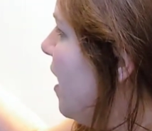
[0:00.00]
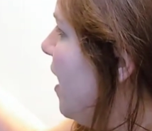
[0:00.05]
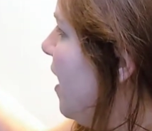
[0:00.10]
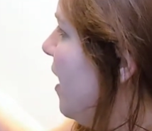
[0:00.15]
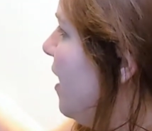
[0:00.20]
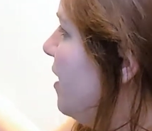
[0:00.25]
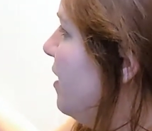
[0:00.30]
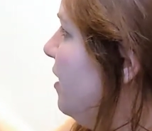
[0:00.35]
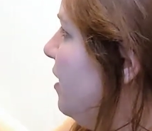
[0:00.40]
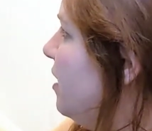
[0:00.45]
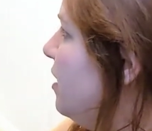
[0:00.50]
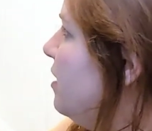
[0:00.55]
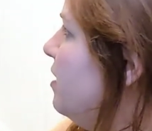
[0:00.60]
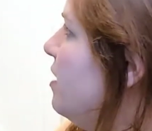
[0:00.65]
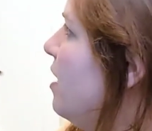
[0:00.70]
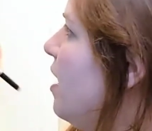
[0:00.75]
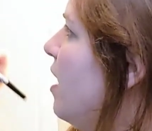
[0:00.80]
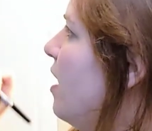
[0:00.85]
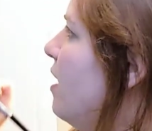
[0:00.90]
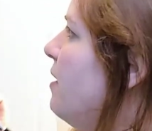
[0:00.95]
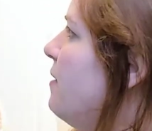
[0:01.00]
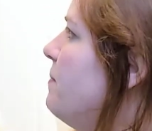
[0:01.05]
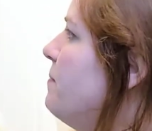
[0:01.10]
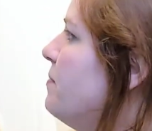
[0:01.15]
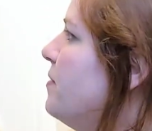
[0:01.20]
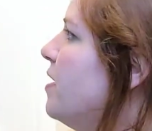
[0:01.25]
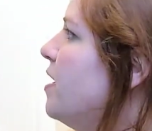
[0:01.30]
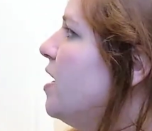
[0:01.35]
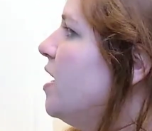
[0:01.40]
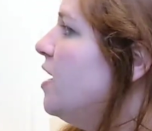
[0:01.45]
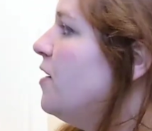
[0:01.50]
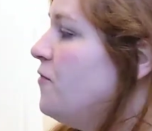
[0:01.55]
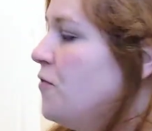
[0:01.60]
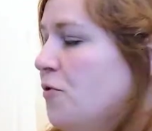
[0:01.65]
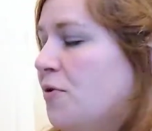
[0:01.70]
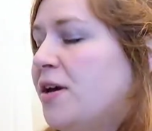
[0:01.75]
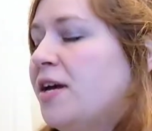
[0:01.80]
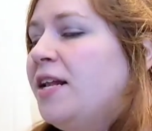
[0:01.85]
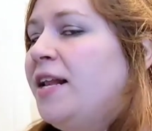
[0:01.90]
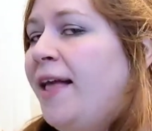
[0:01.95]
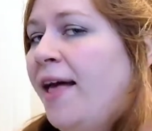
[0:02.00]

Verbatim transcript: And it, um, if you